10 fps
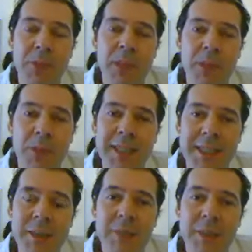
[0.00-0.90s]
It's quite
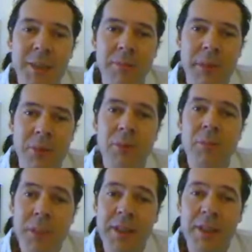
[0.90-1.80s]
simply that my own
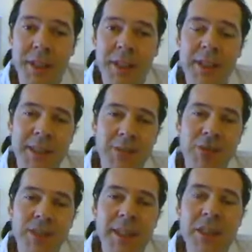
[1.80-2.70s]
personality
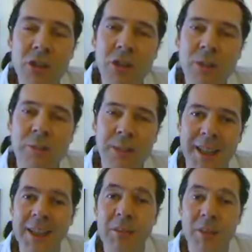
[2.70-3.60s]
was really not
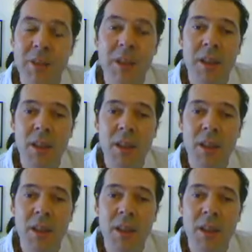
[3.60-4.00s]
compatible